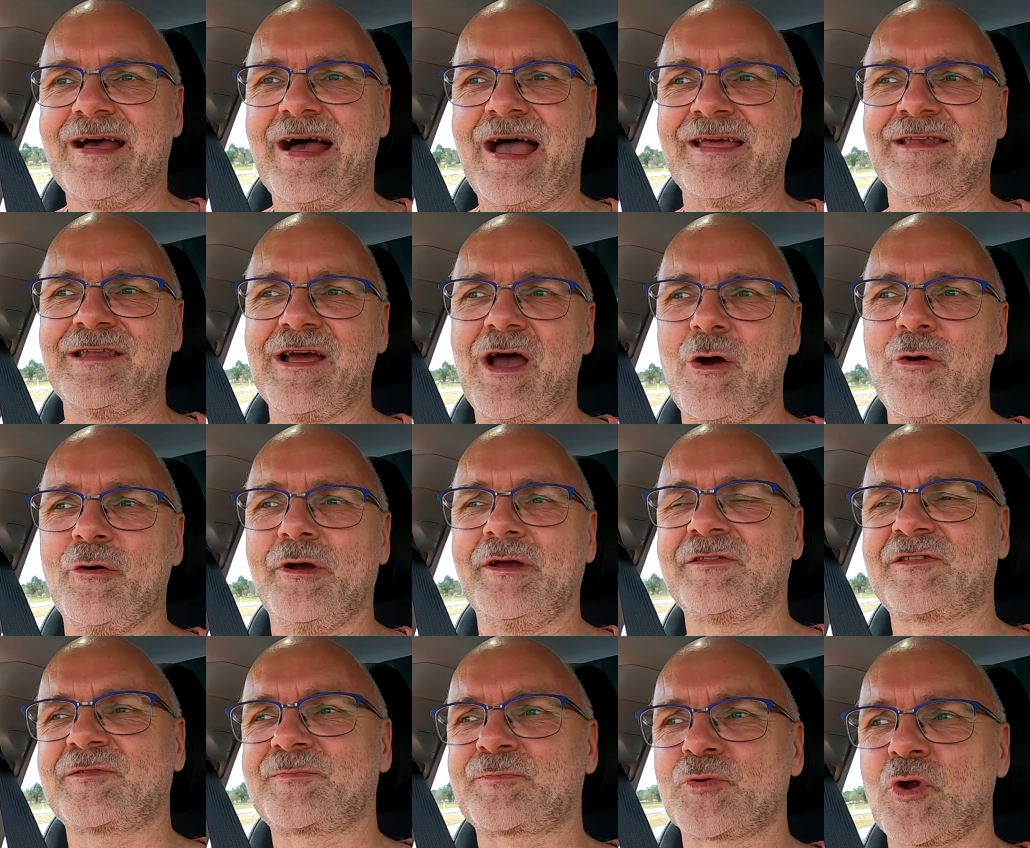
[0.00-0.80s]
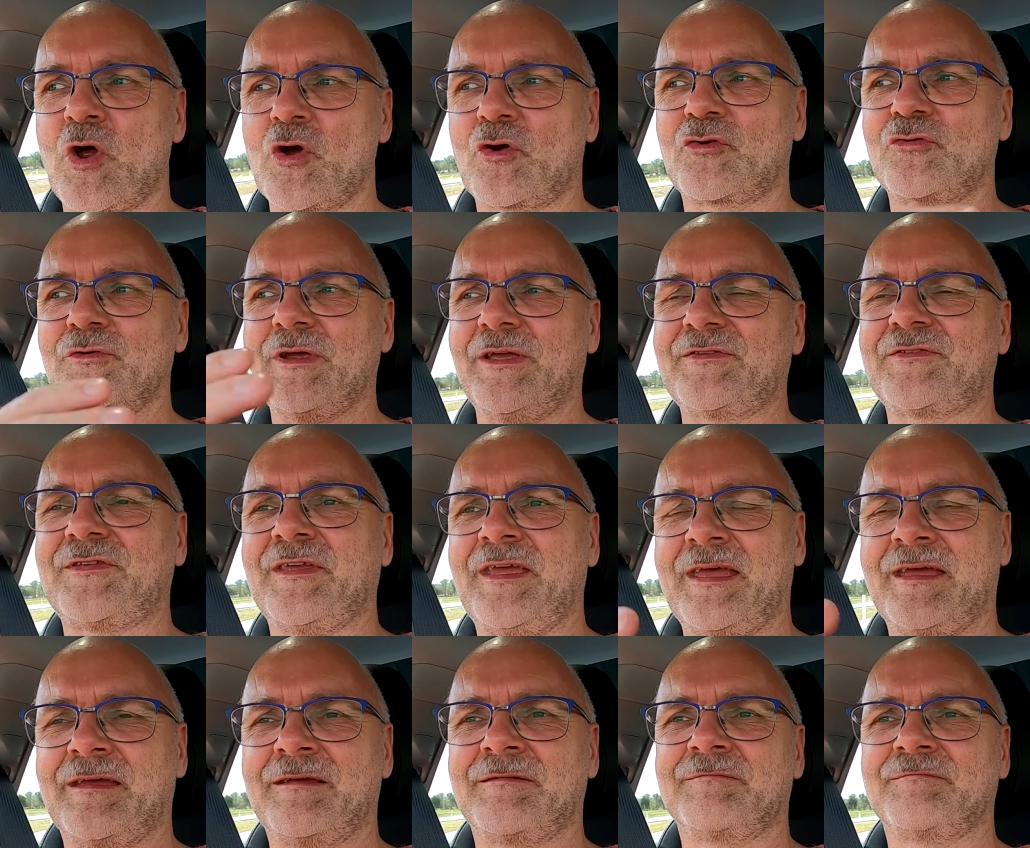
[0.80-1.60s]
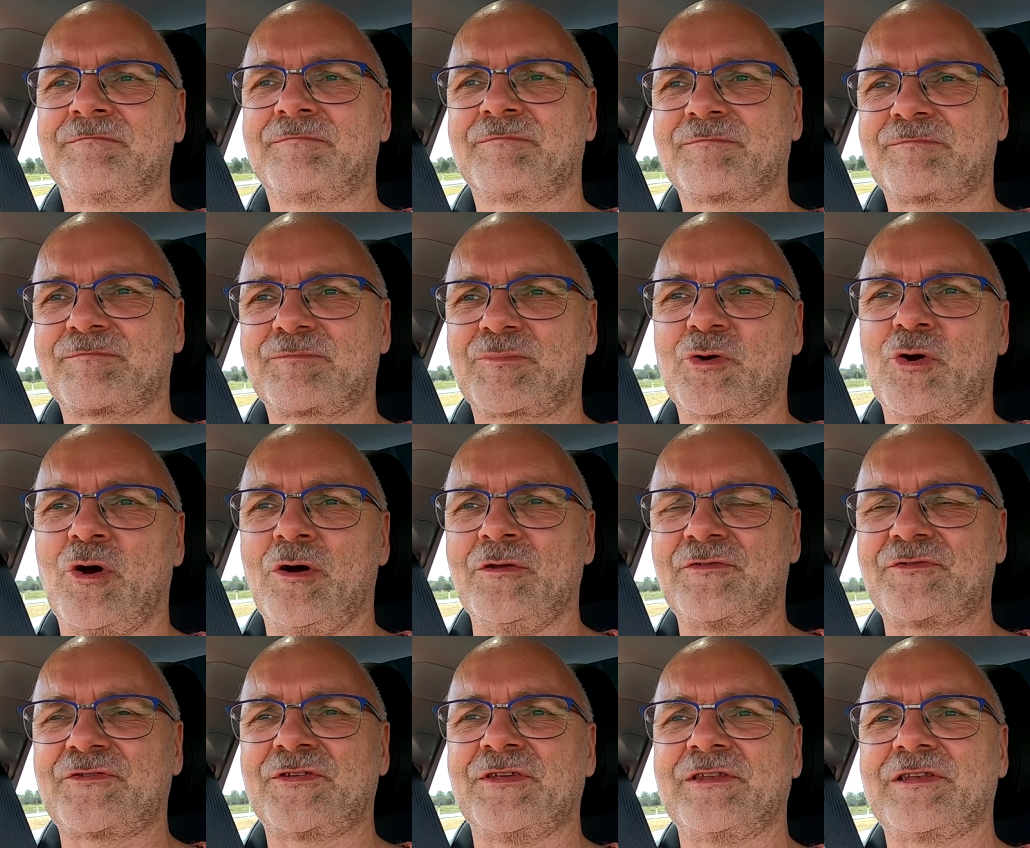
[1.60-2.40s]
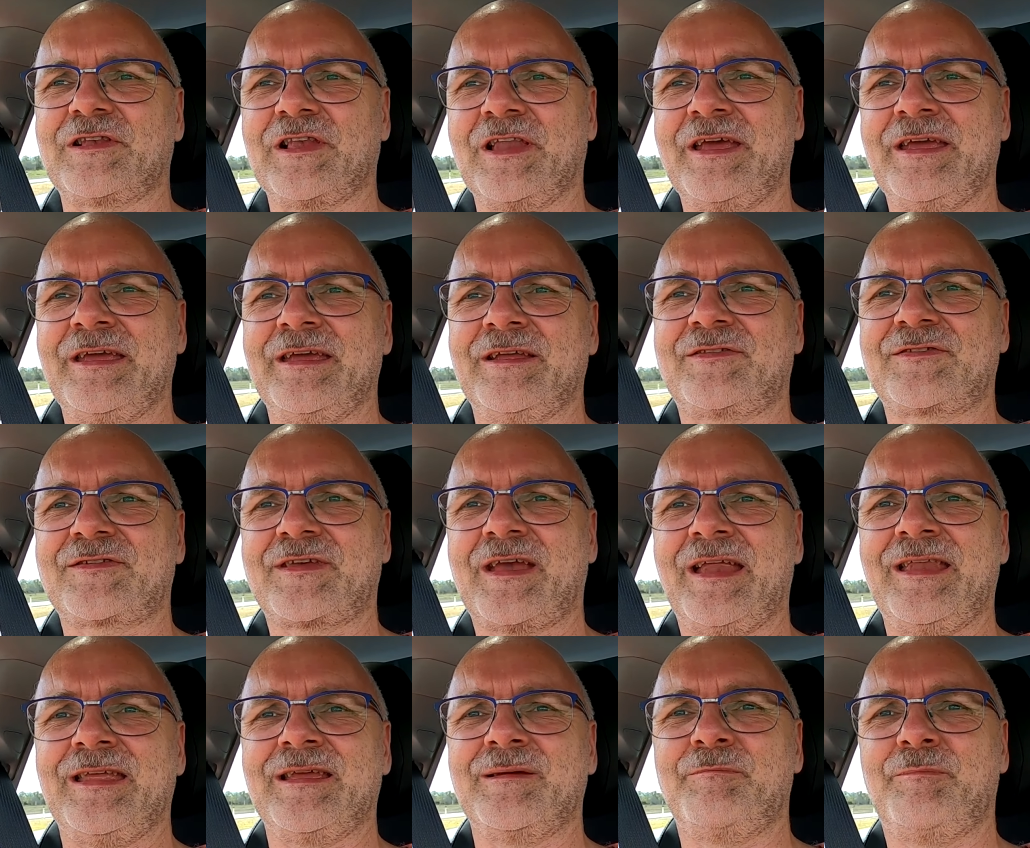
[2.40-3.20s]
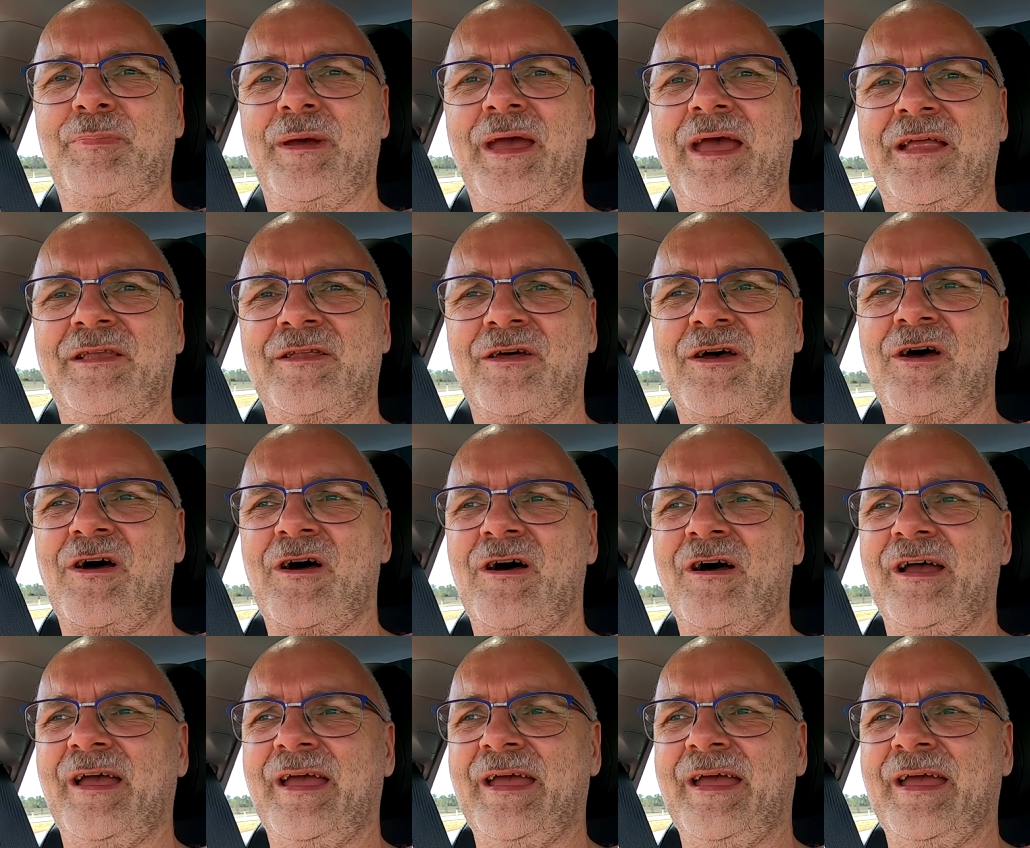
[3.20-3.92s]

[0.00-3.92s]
I know it's progressing constantly, it's getting better,